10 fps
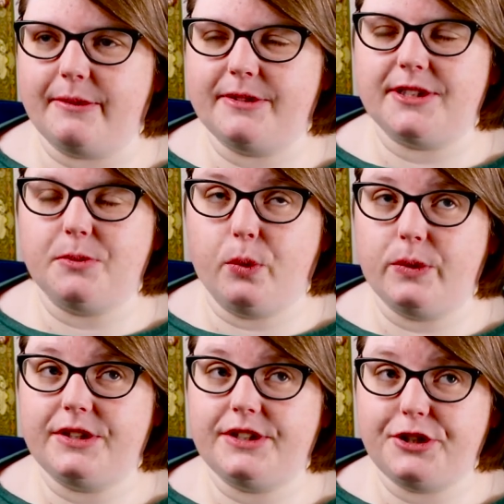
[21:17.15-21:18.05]
It was just
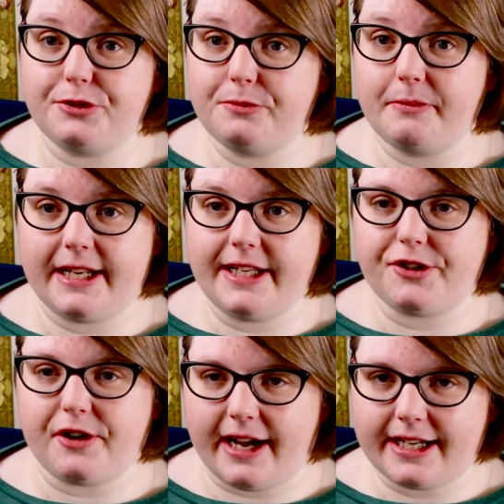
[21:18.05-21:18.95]
one too many
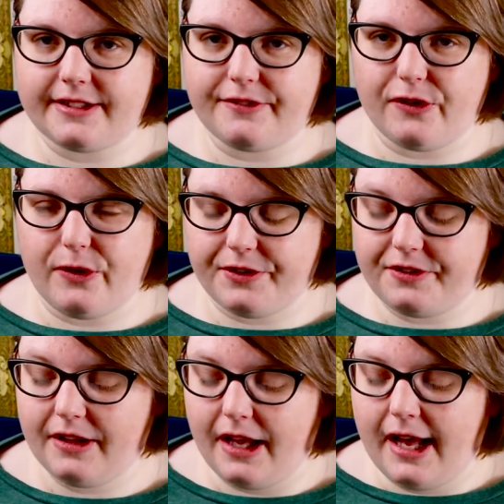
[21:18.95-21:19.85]
tracks for
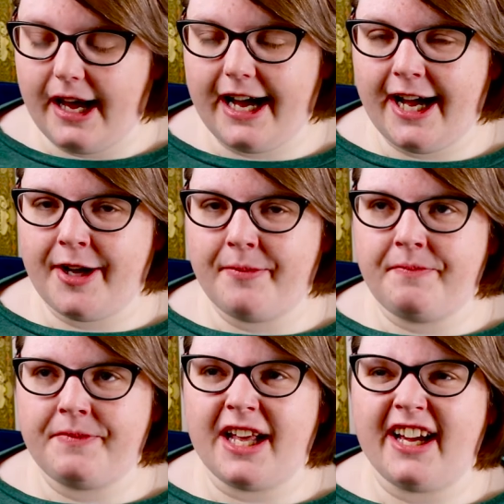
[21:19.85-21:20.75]
us.
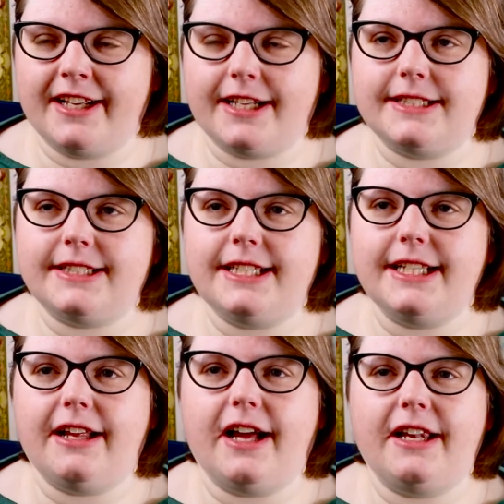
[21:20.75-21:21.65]
Um, and I can see
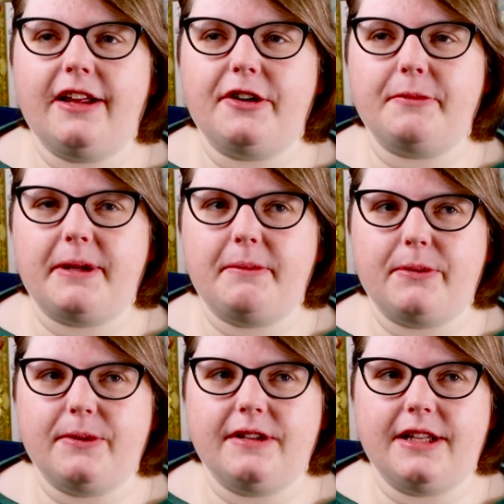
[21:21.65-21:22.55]
a lot, a lot of
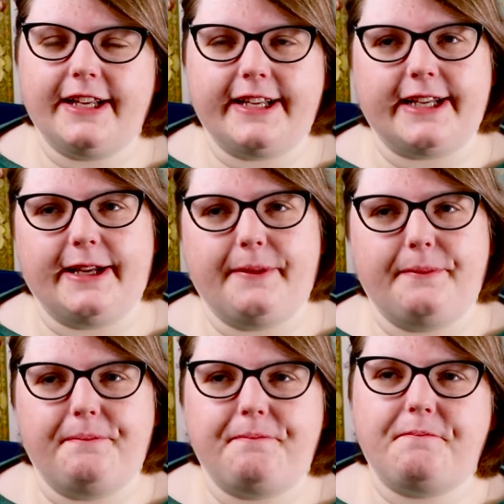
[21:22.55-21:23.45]
people like
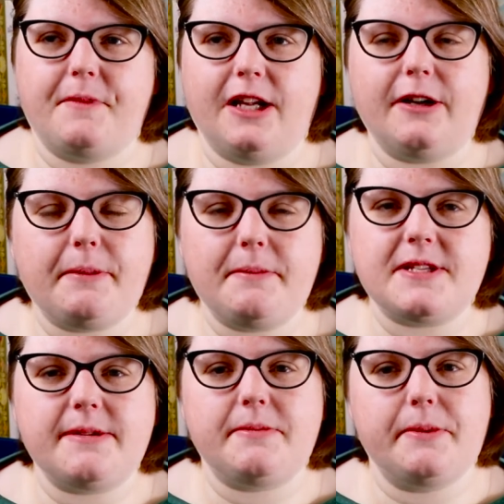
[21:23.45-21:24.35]
um, a lot of
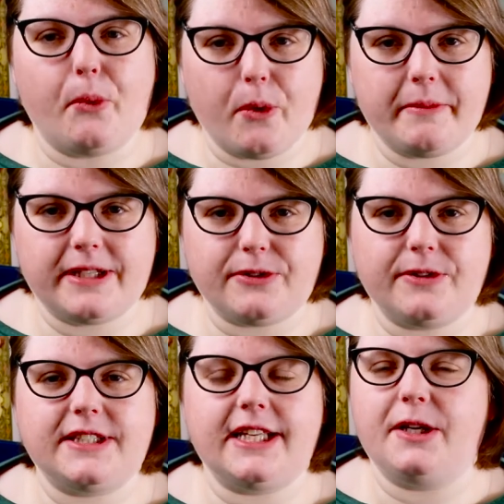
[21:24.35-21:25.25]
people seem to be warming
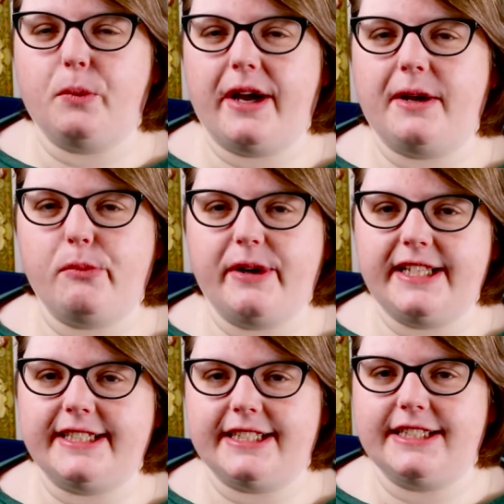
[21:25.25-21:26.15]
towards it in a way
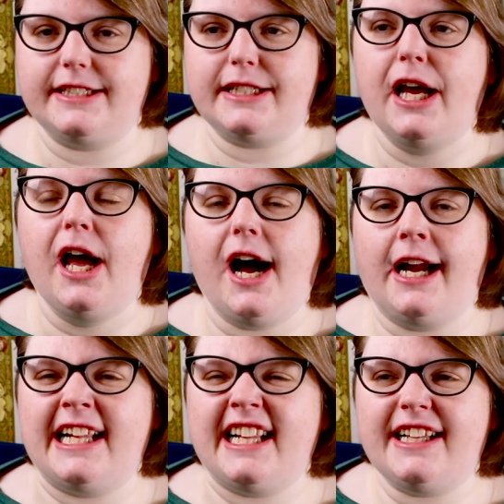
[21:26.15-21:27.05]
we didn't.
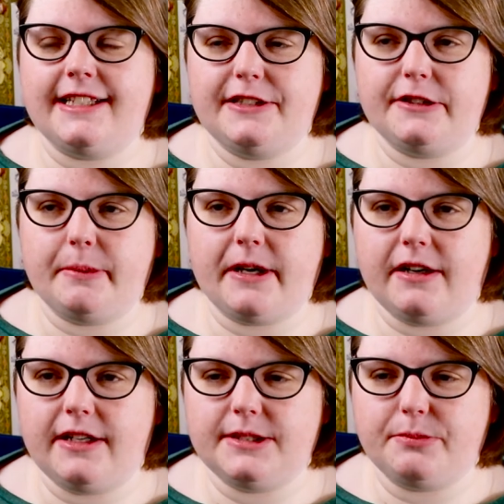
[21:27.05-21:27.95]
And I think that's just
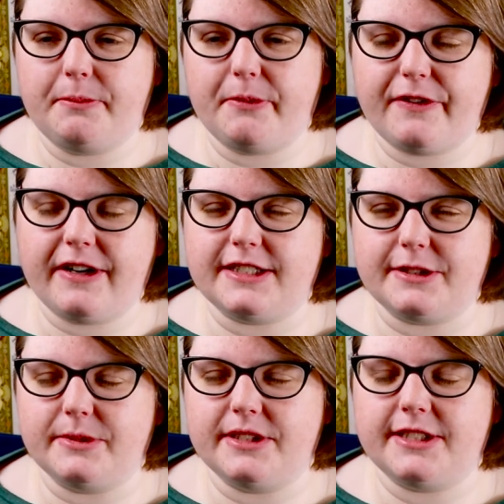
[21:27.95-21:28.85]
because we prefer
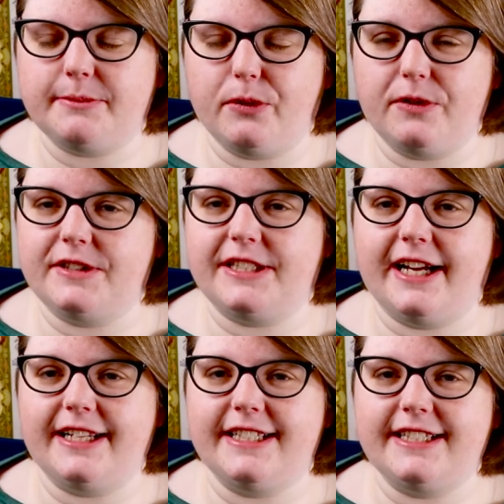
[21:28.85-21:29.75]
some of Simone
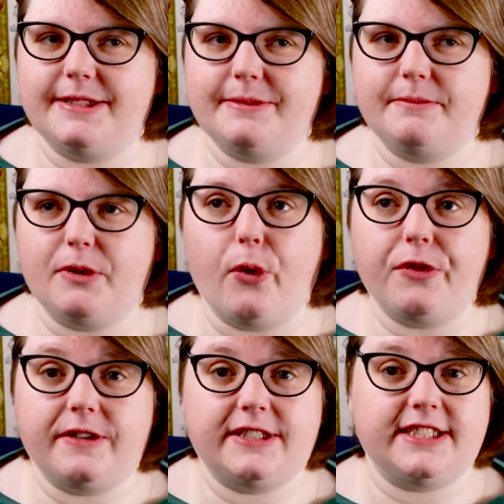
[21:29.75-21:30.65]
Luciani's
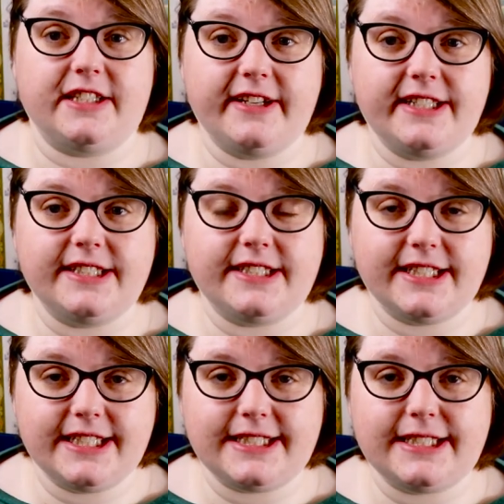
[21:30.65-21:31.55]
other designs
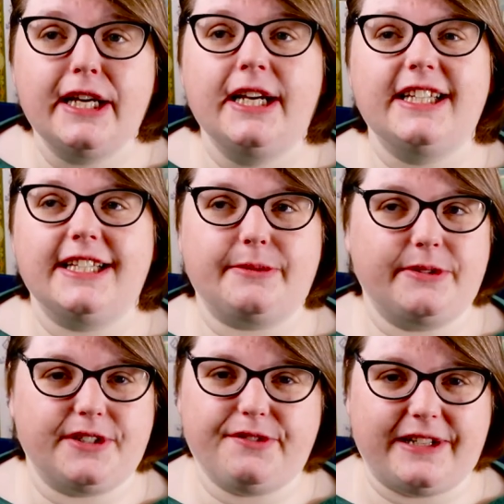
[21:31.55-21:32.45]
to this. This
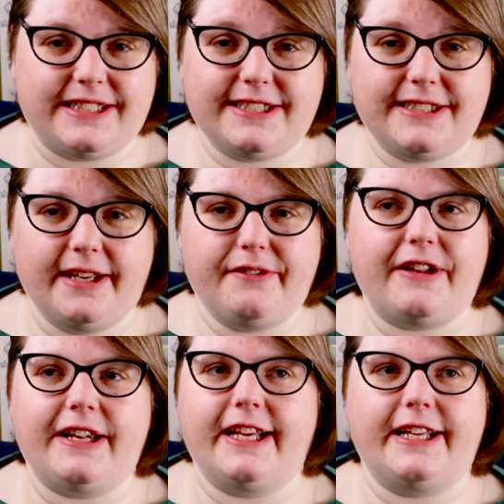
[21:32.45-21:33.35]
one just felt, it
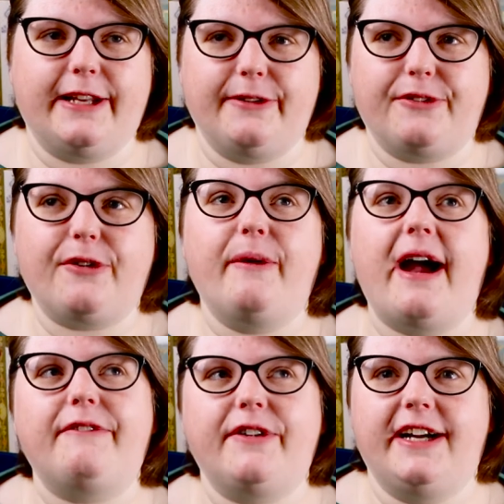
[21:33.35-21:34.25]
felt like, you know, throw
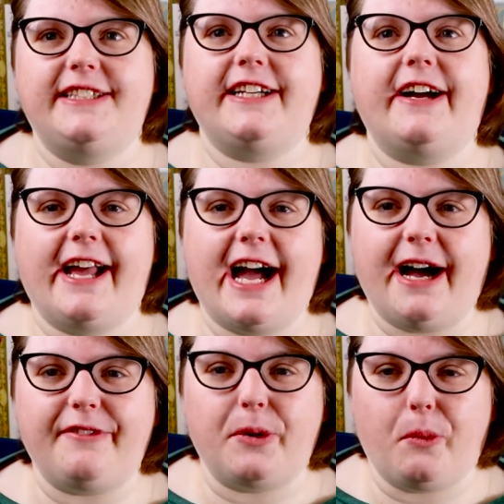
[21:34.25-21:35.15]
every idea I
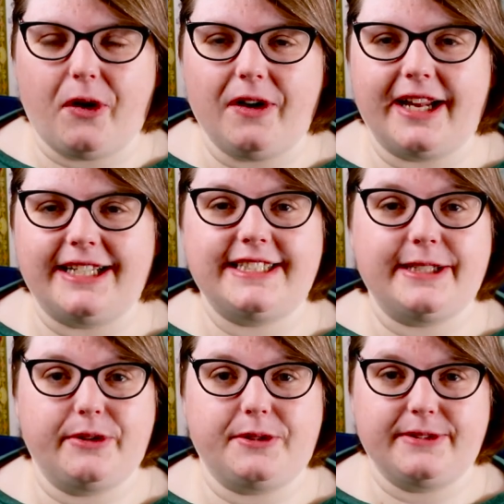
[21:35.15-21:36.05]
have at a wall and
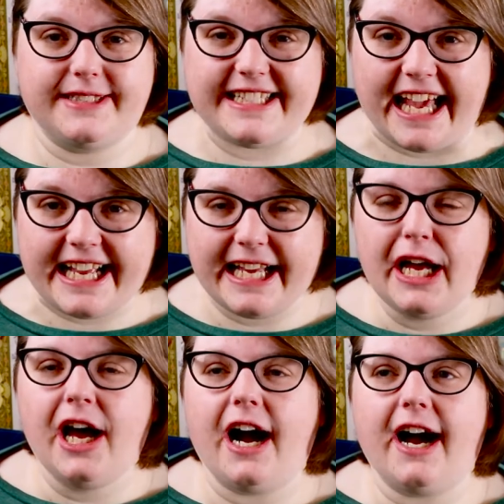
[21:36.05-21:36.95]
see which ones stick.
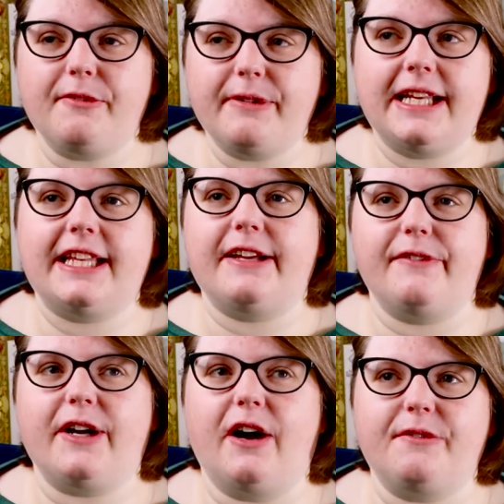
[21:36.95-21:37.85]
I really think
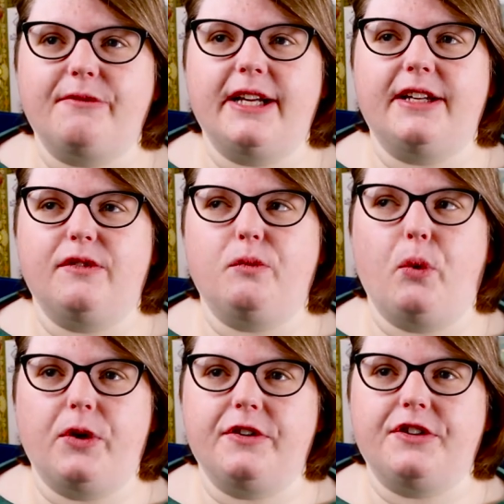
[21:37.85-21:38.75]
if we gotten rid of
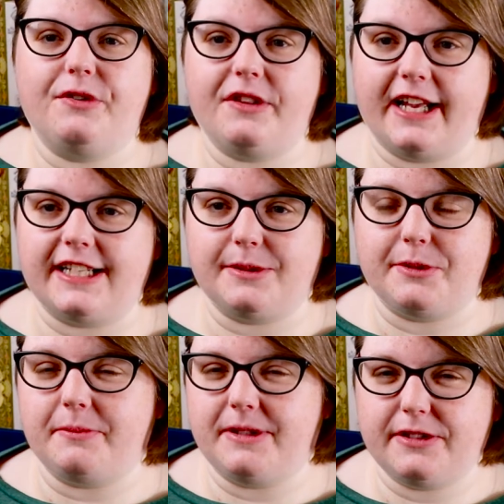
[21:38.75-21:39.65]
one or two things, it
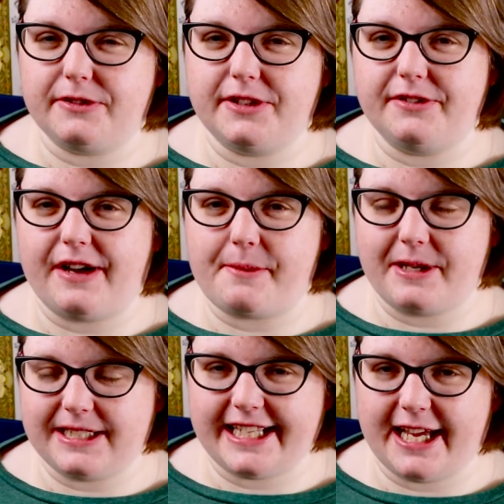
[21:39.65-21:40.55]
would have been such a
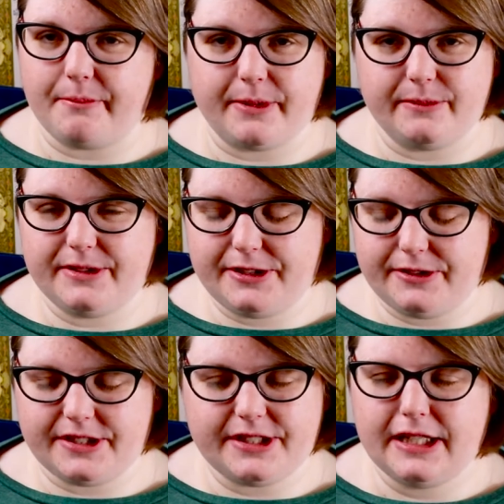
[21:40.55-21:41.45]
fabulous game. But it was
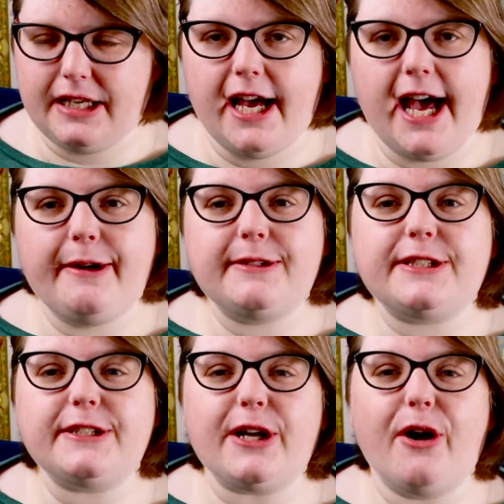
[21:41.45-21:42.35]
just, it
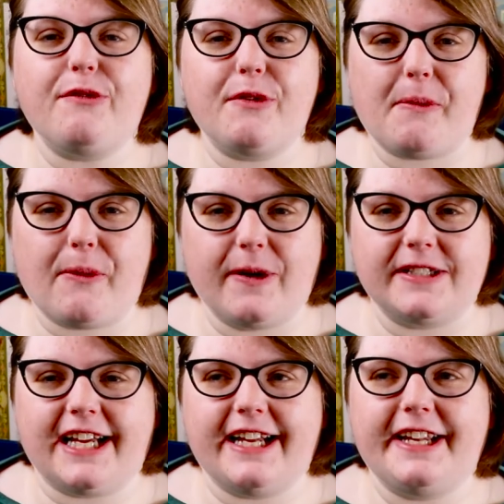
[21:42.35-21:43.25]
was just
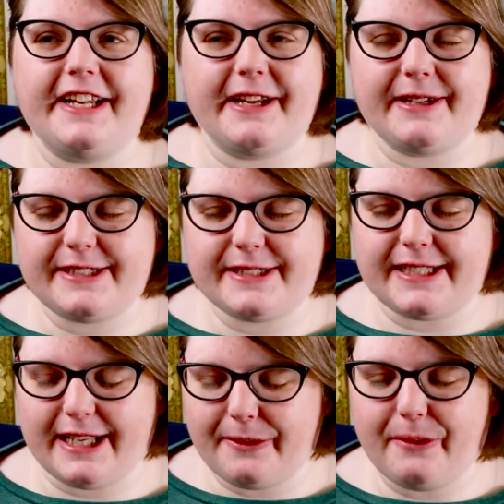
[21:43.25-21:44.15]
overboard. And it
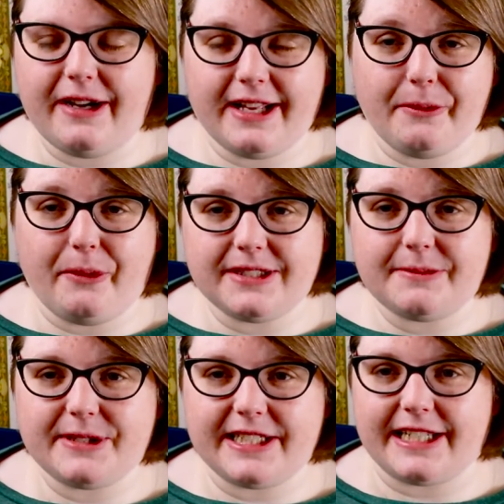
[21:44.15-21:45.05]
just, and it, and it
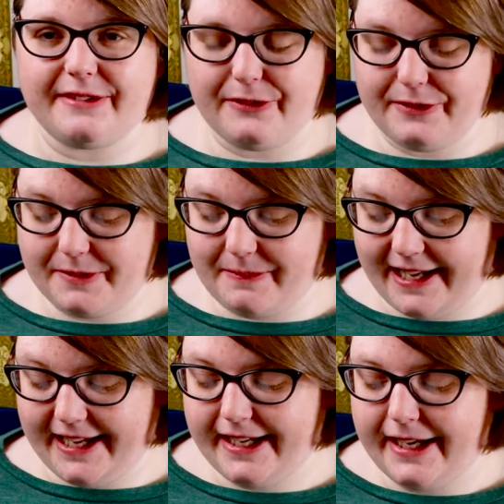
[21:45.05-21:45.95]
wasn't particularly fun to
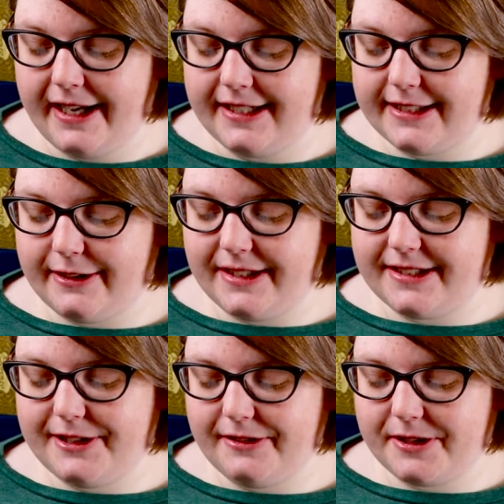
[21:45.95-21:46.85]
play. So
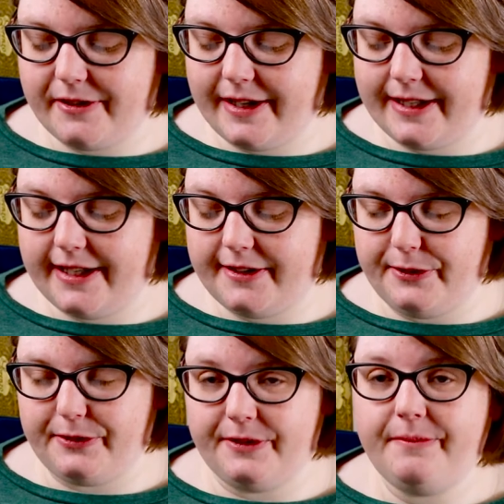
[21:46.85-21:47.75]
that's Dinosaur Island and
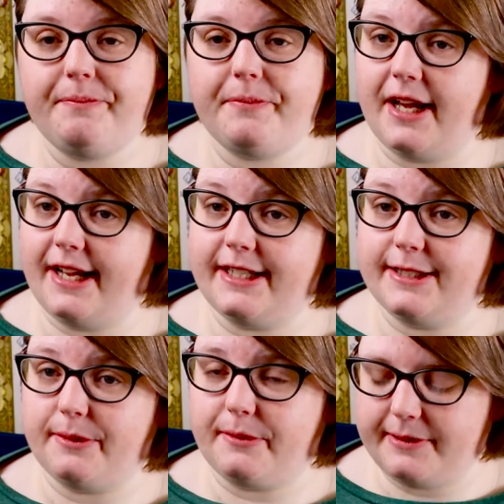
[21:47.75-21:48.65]
Newton. And
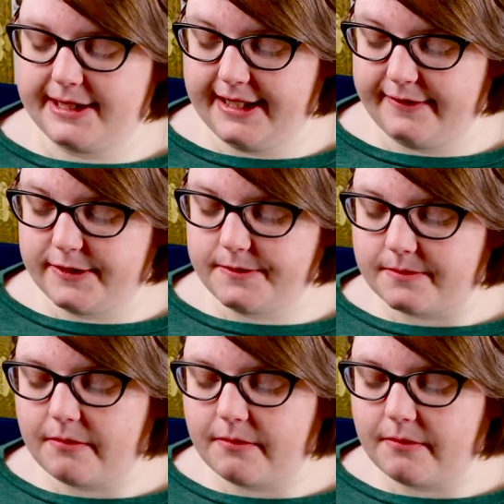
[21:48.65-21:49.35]
here's what we received.